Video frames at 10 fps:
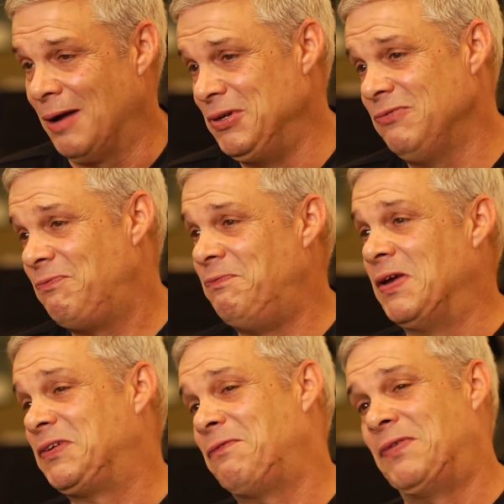I'll be
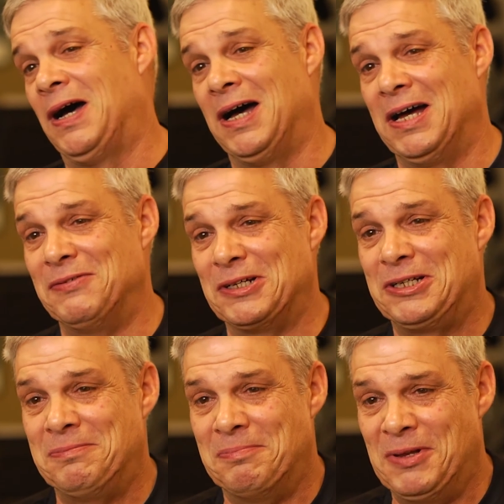55
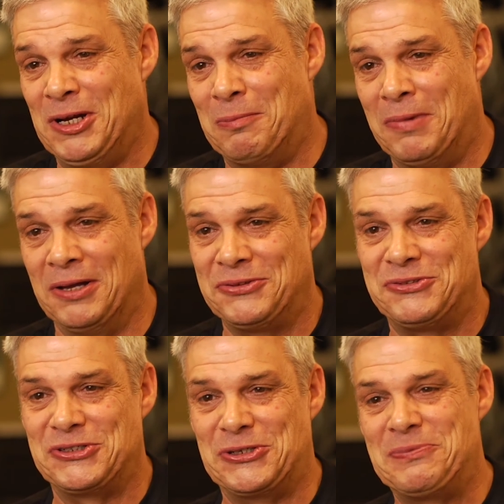in a
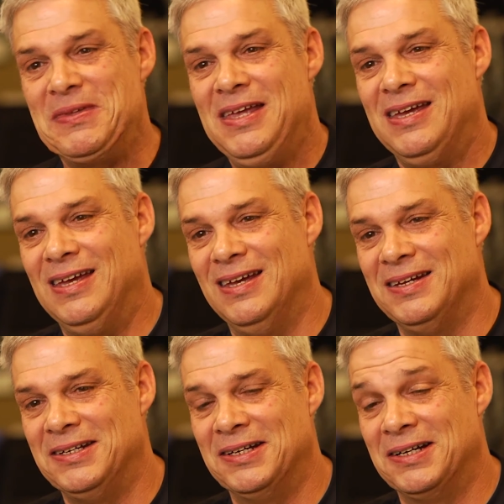month or so.
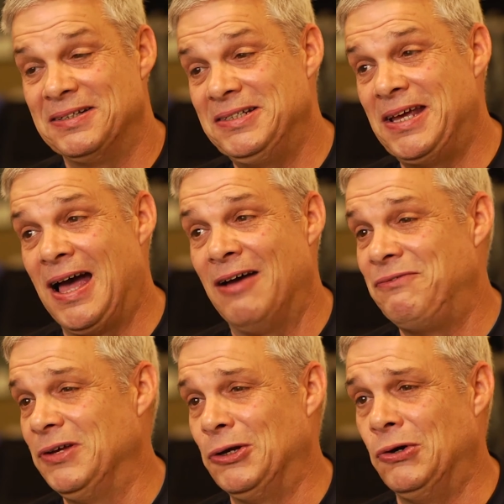And I
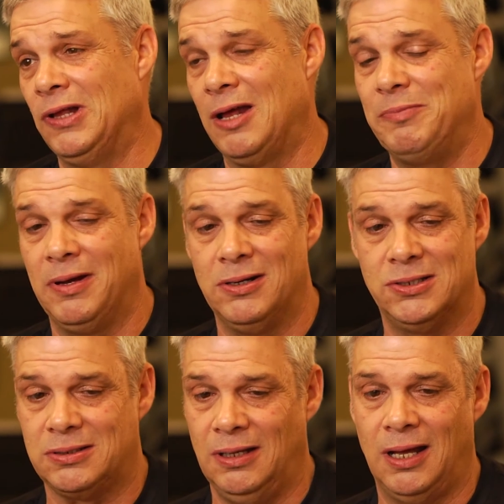feel a whole lot better,
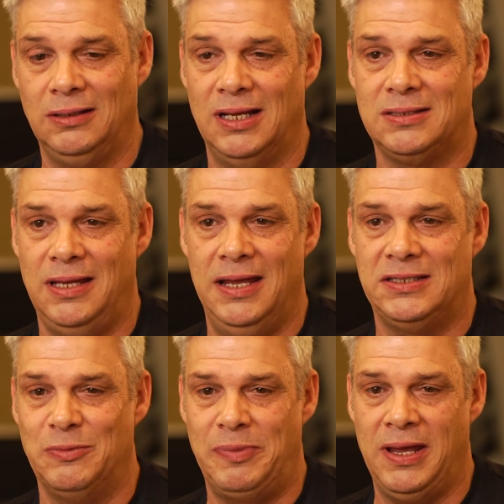just a lot less
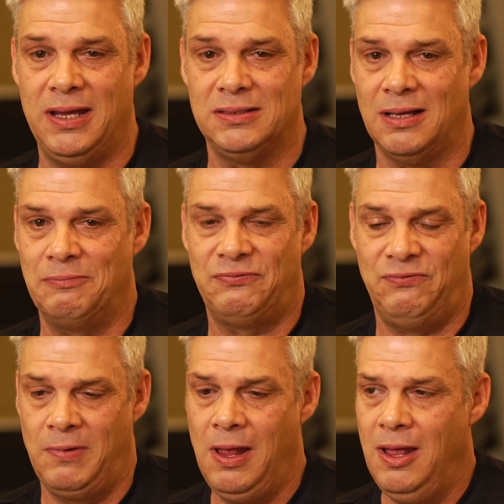aches and pains. I'm
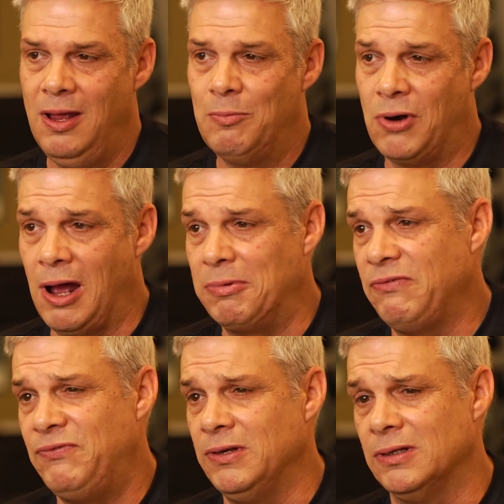
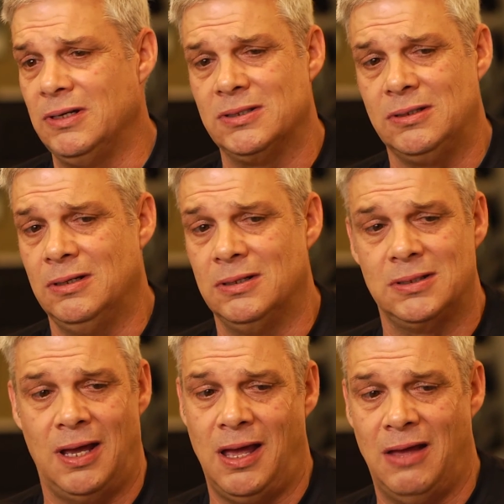probably feeling as good
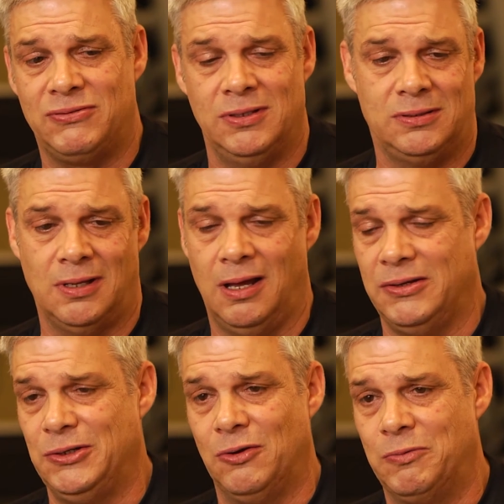as I have since,
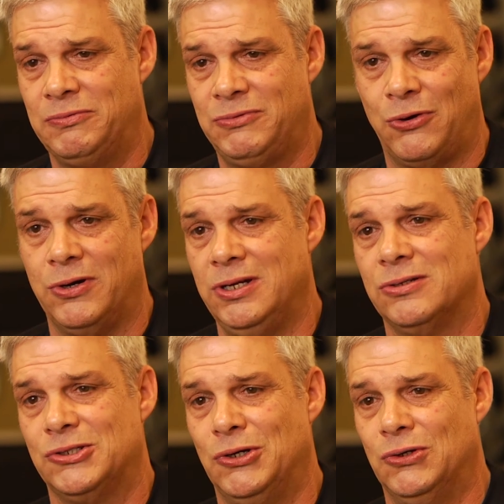30
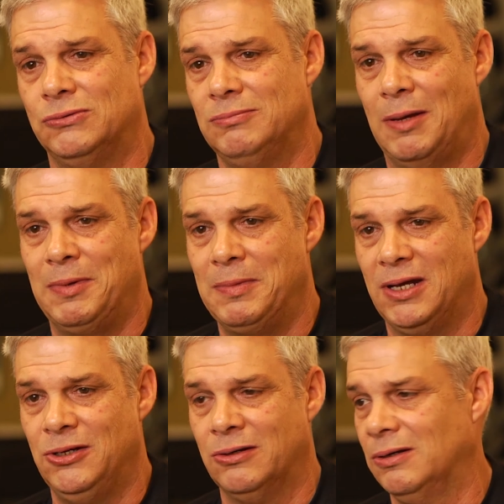years old. I mean, in
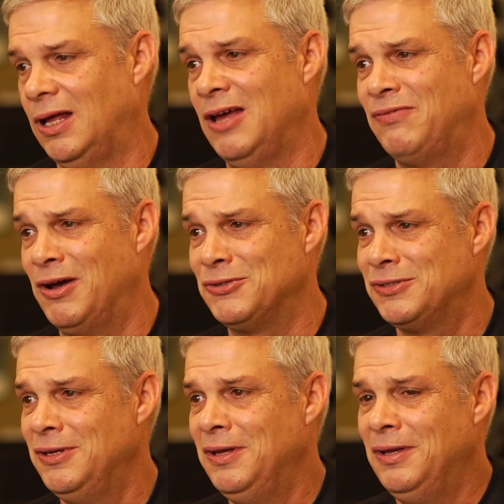my younger life, I was